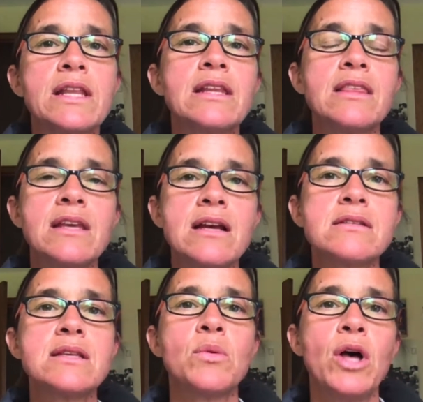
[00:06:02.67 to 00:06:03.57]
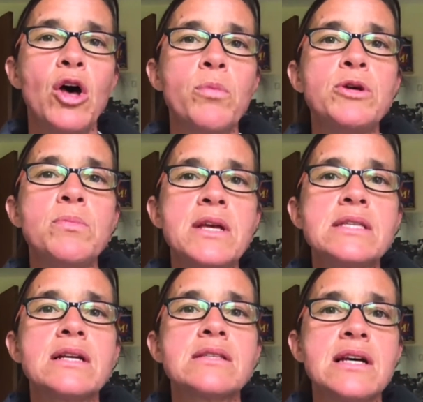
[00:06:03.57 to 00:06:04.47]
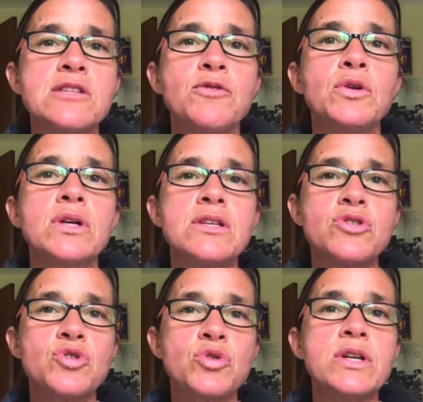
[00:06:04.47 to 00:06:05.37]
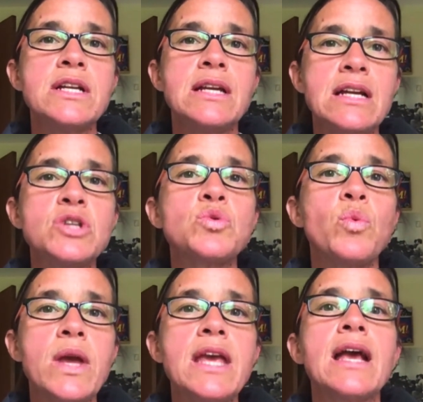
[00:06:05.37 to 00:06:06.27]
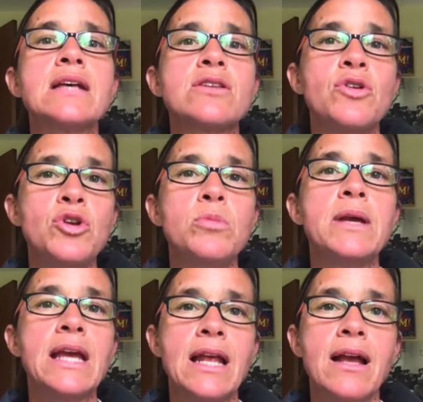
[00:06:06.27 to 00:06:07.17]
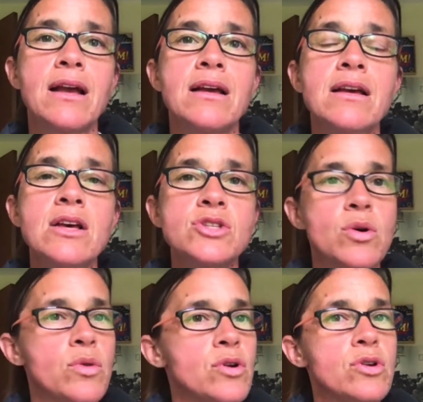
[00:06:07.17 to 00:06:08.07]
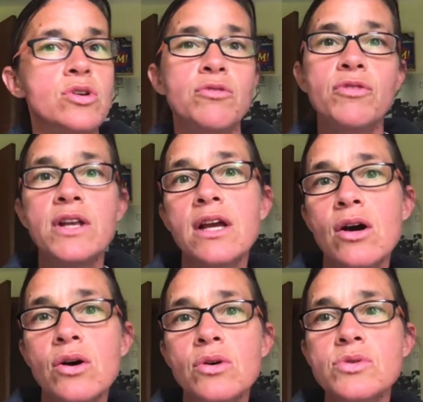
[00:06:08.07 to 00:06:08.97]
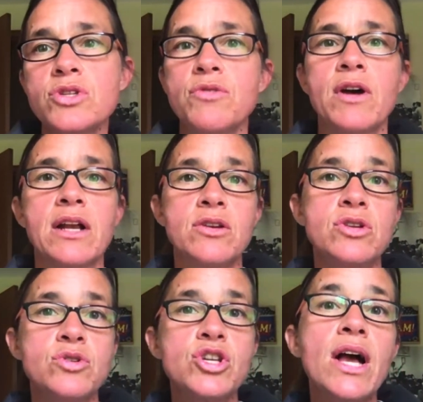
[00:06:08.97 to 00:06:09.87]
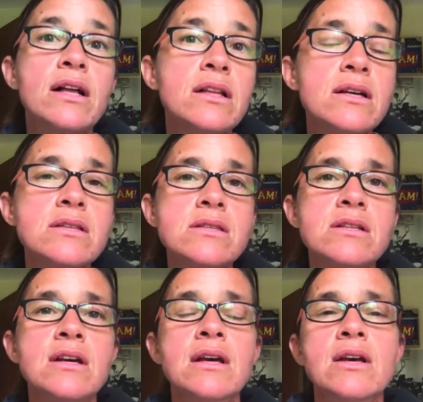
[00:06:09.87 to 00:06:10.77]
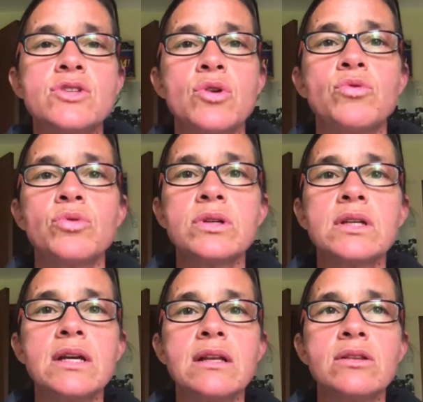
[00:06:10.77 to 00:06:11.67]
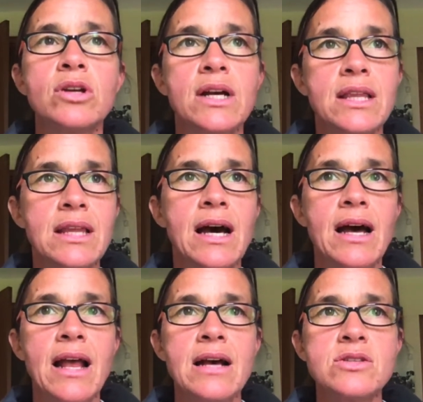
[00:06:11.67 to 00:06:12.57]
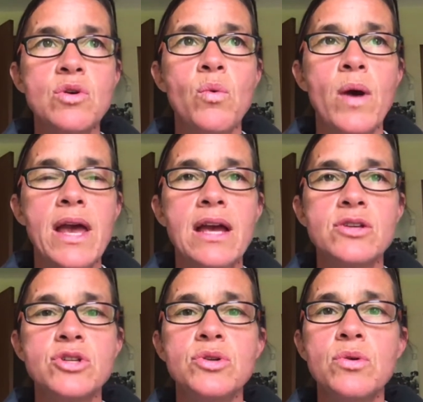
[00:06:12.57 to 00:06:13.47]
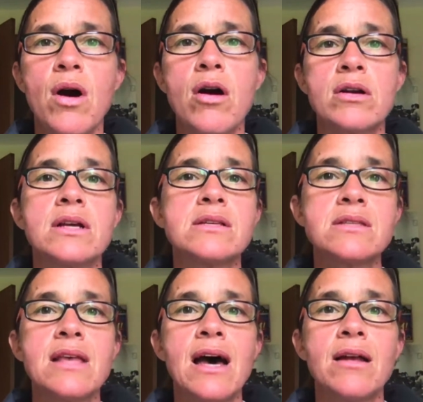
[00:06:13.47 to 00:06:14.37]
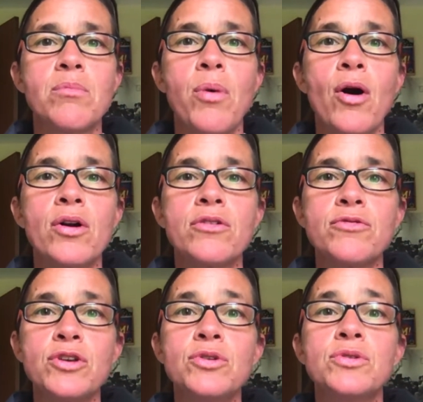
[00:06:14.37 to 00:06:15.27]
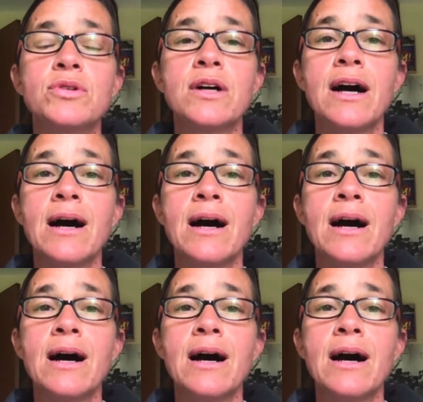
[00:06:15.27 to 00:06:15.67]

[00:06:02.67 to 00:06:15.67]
of the things that will help you be successful is treat each week as a new beginning. So there are new videos, you've got a new checklist. So really look at that as a way to harness that part of you